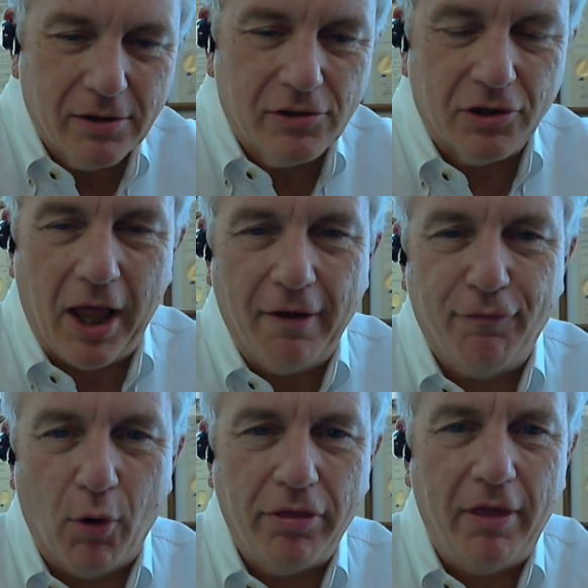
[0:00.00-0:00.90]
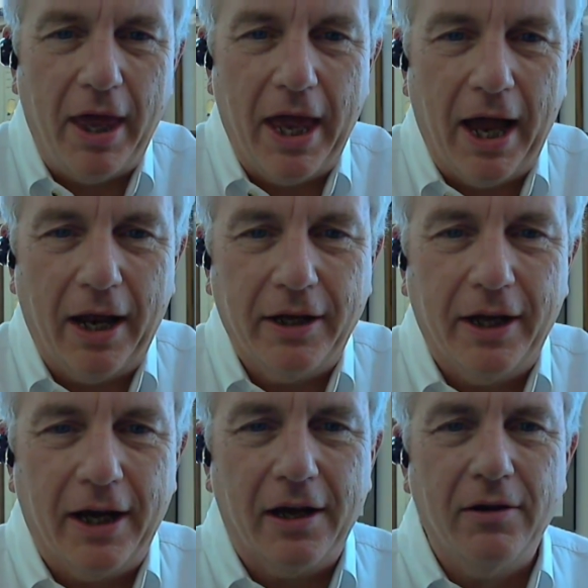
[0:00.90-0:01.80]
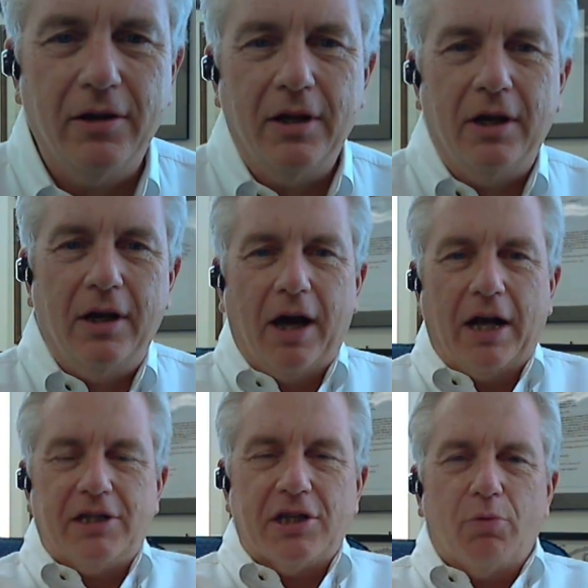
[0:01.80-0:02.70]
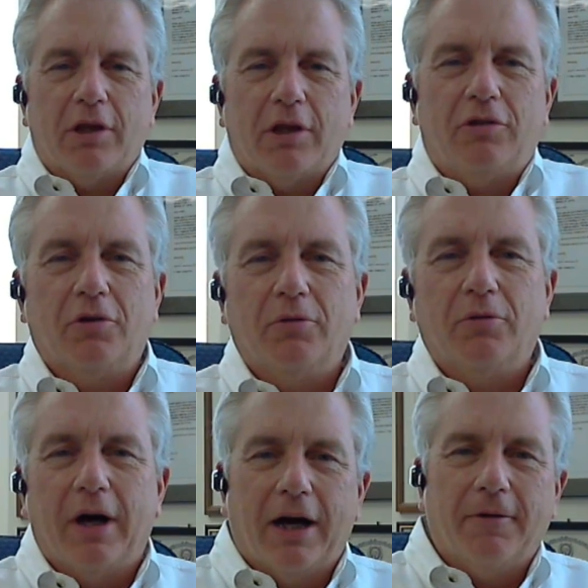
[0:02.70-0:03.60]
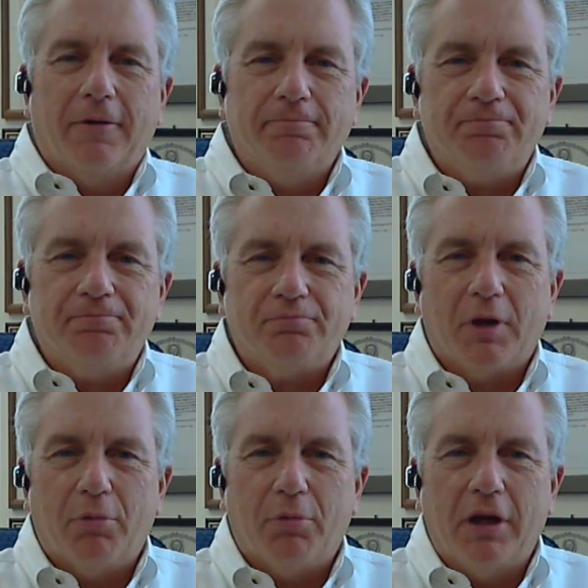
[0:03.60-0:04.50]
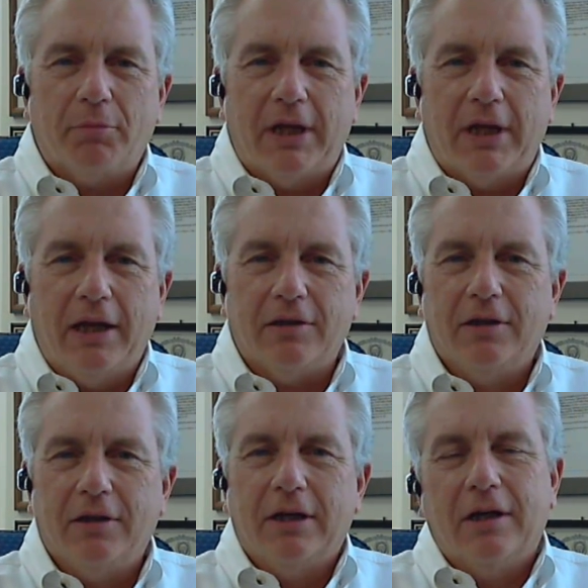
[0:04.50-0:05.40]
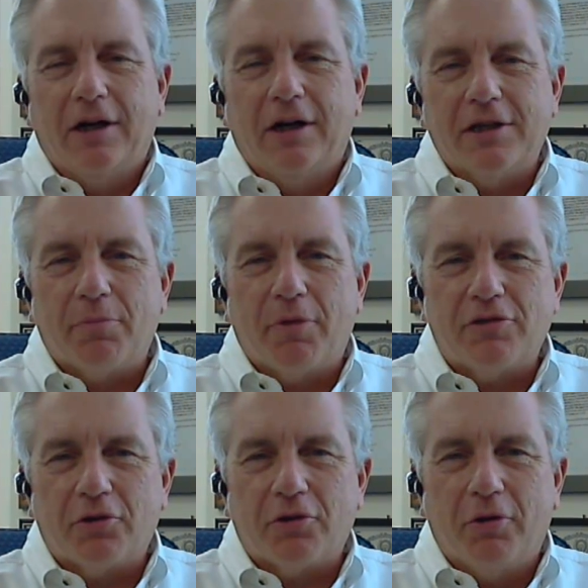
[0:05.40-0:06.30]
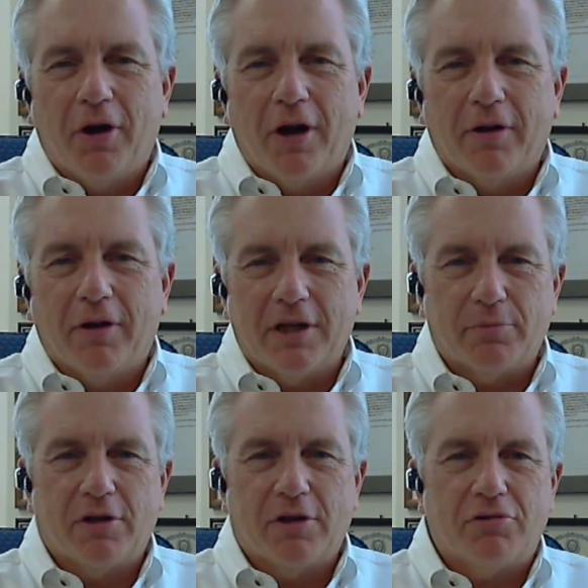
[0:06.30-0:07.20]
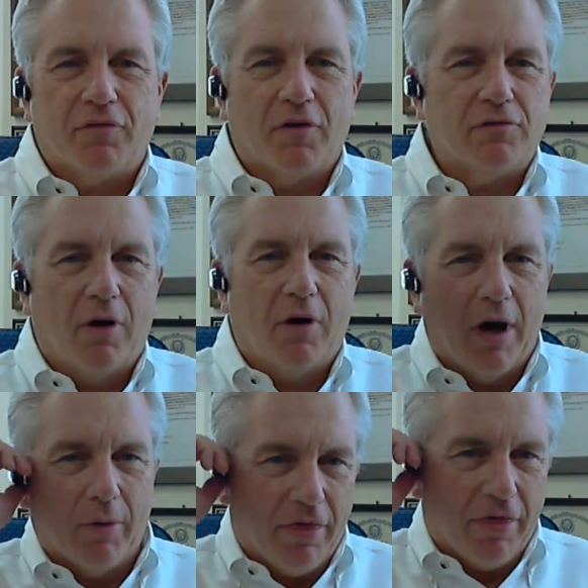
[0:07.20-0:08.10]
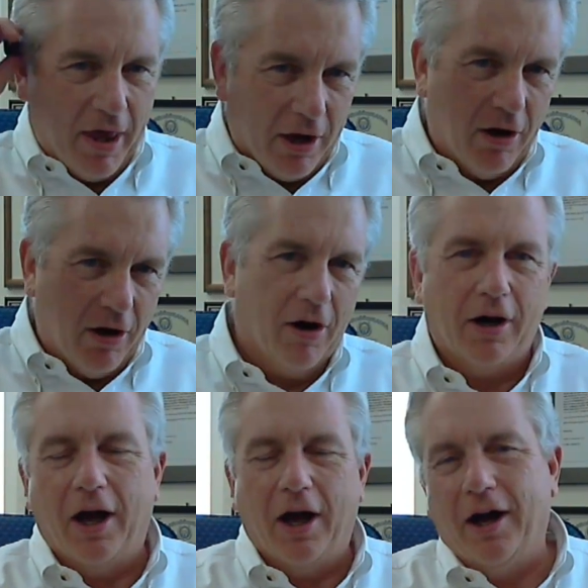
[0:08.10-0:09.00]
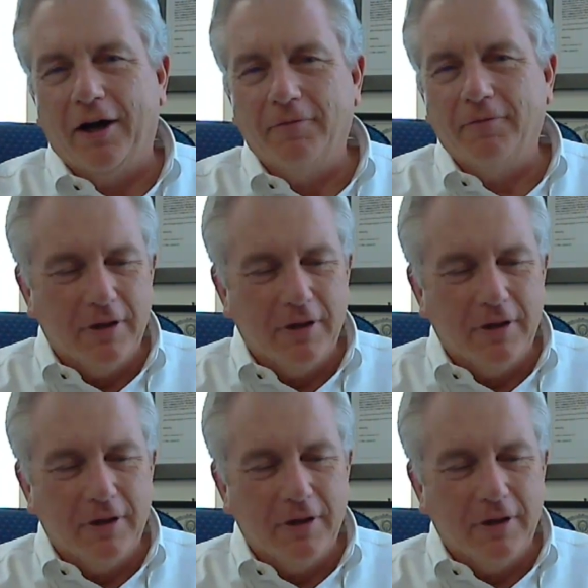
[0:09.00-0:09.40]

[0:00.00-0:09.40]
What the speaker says: July 4th, and I just wanted to bring you up to date on some things that are going on around Desert Ministries. First of all, I want to thank our